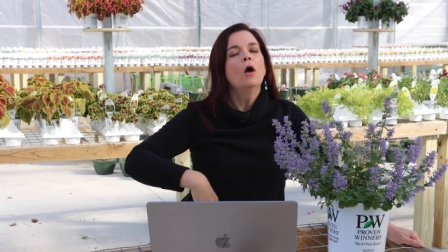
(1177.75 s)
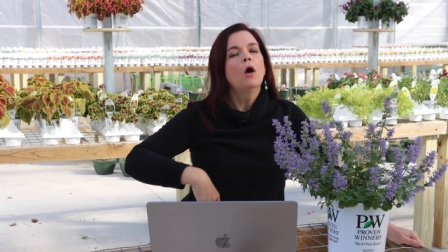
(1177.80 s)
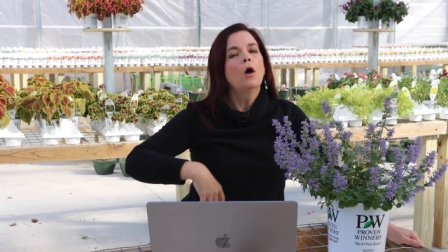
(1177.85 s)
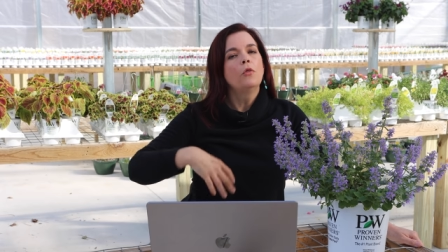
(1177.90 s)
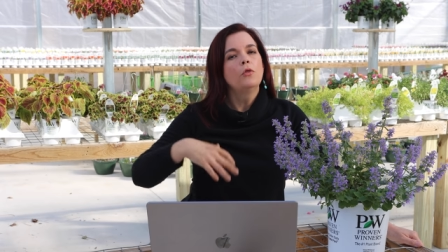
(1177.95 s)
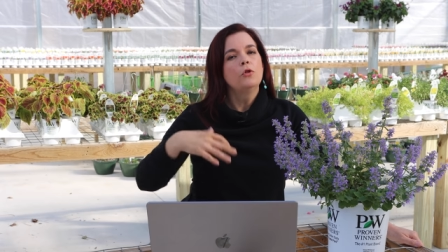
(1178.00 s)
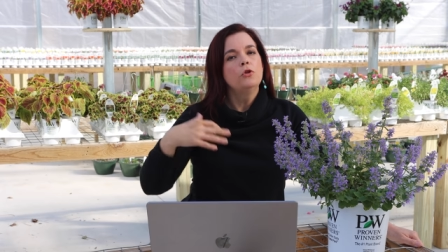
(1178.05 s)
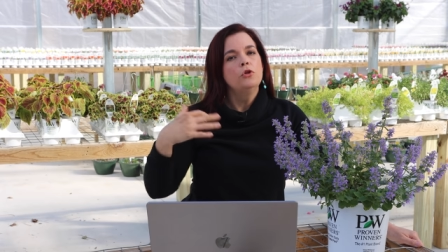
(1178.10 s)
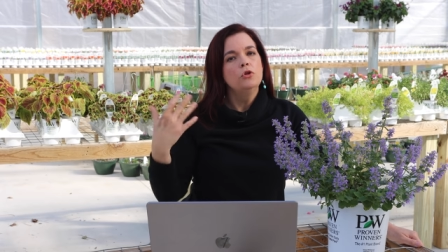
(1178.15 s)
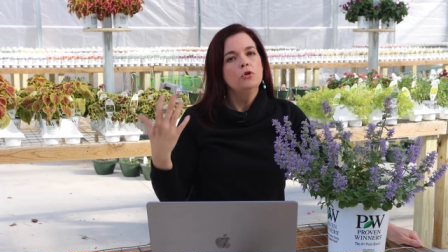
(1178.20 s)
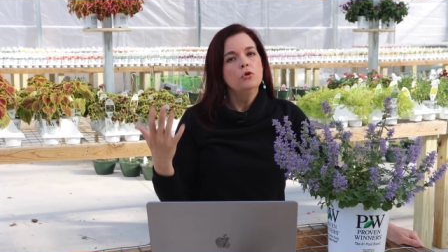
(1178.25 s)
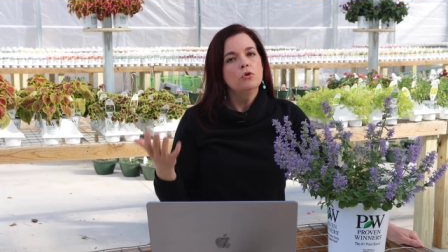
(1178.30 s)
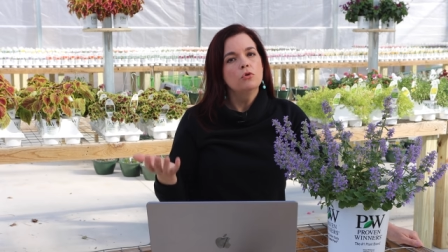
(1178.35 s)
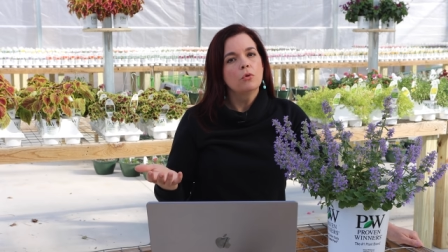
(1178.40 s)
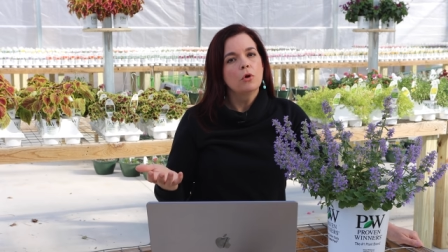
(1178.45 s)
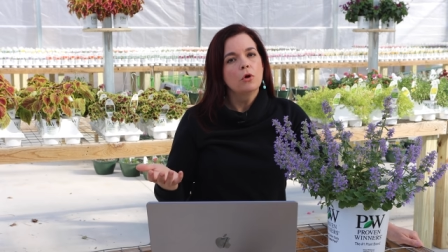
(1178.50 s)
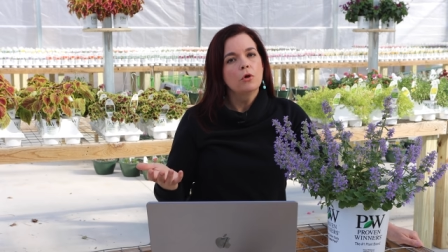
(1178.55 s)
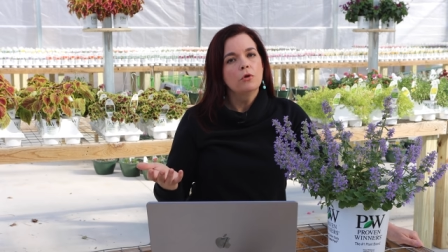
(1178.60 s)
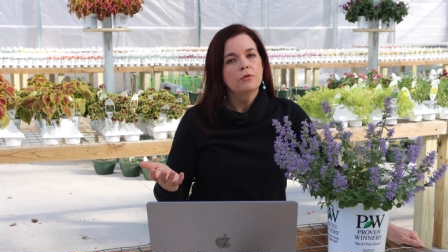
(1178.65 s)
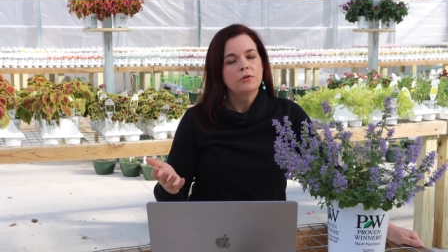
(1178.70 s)
all the new
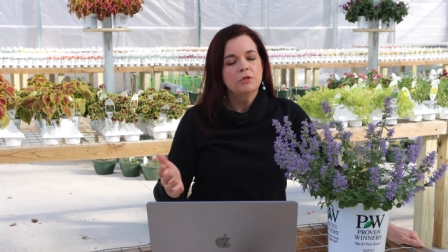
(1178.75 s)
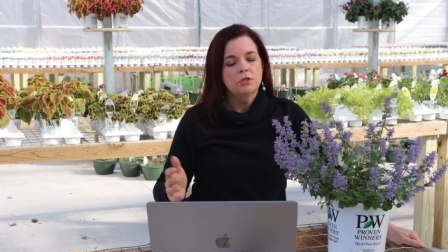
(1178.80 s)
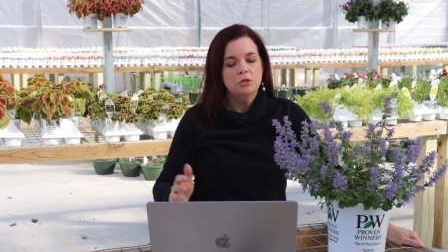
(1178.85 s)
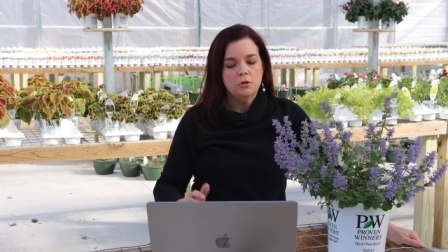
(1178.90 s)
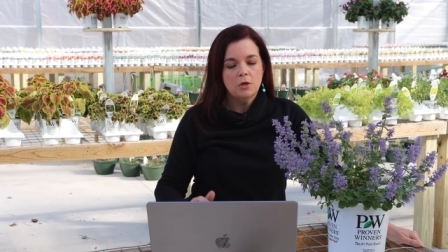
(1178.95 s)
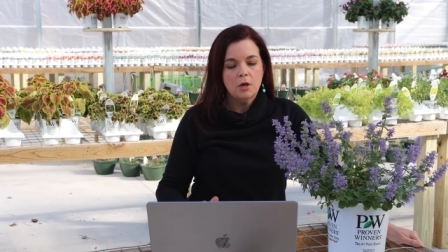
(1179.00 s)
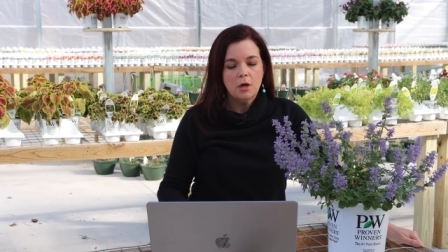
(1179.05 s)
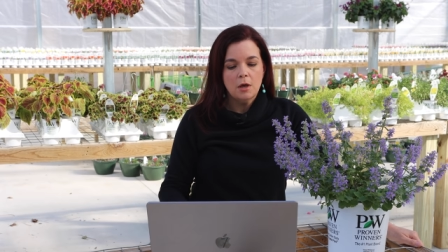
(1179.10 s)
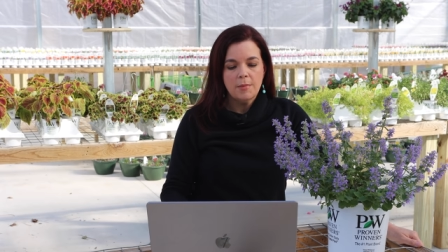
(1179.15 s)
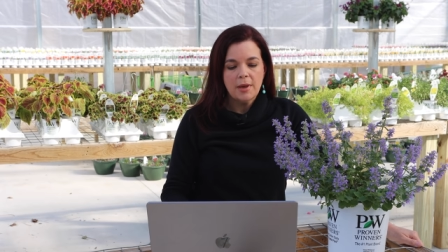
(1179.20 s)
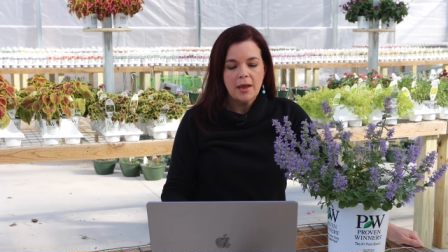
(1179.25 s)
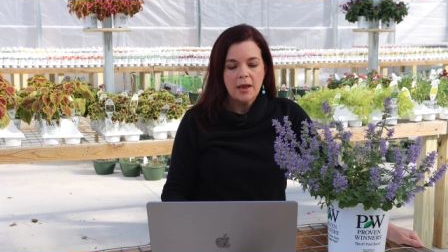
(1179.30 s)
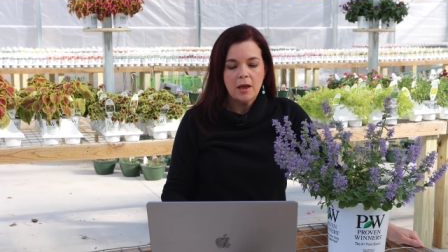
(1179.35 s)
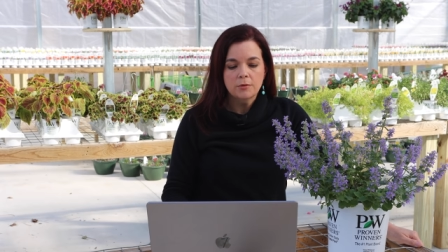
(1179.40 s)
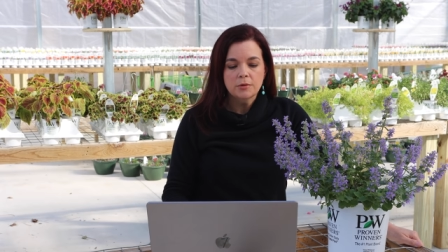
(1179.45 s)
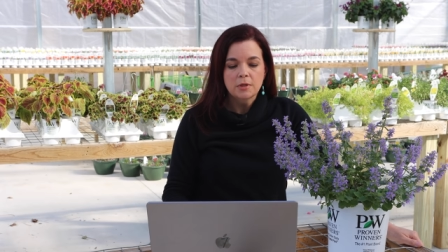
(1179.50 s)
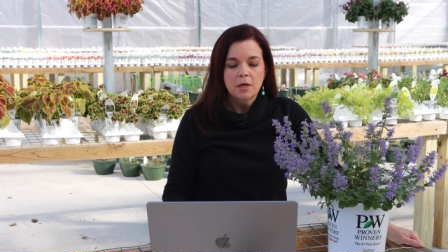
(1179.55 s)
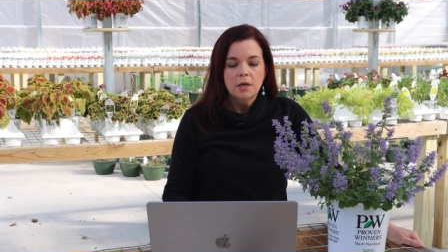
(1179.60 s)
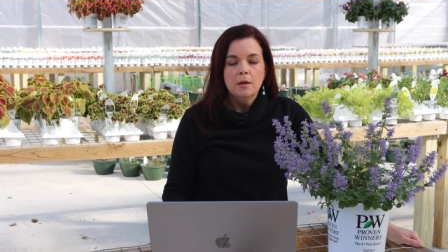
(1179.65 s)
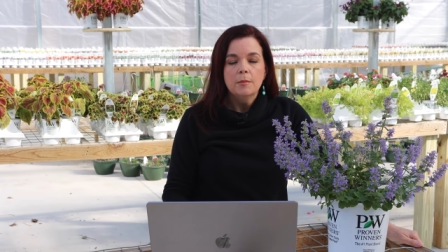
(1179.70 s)
growth to come
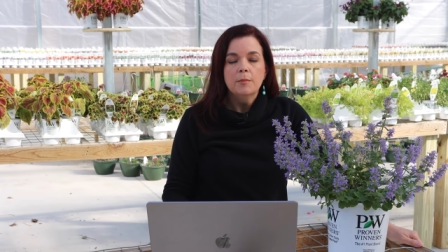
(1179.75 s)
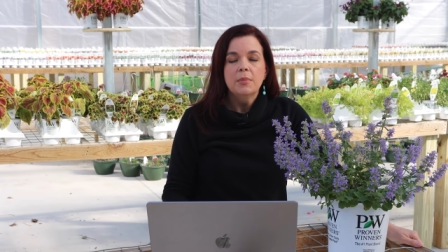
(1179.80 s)
out.